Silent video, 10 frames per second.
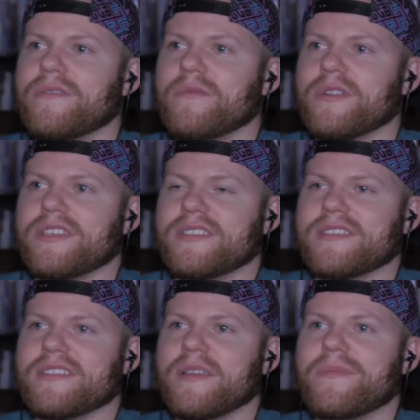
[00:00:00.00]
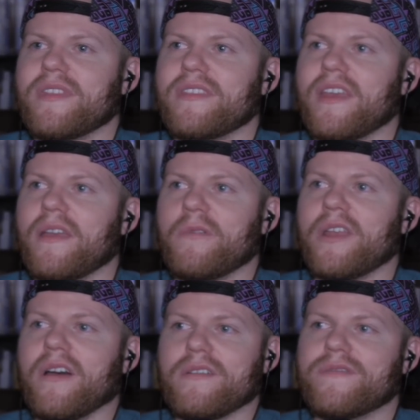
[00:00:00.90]
which isn't something that
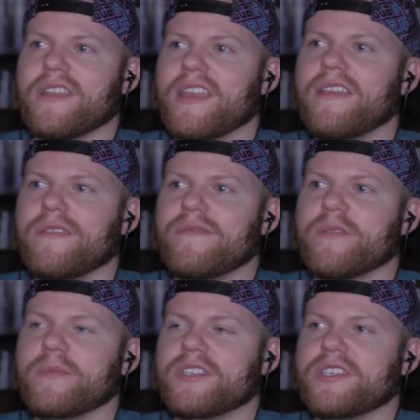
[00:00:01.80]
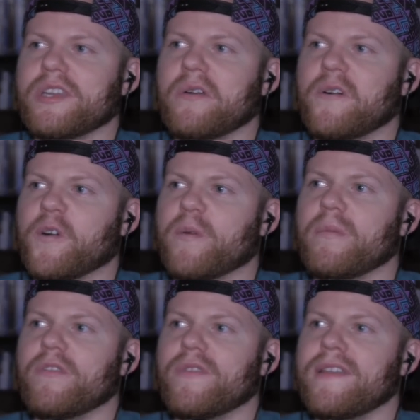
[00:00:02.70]
we often get from a show or a
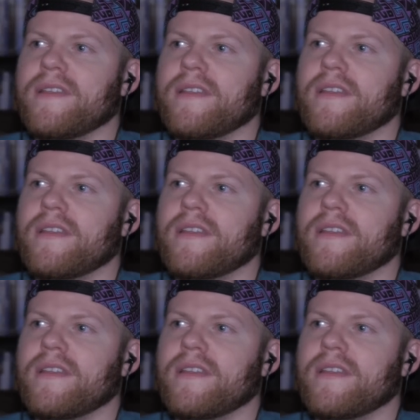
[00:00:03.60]
movie.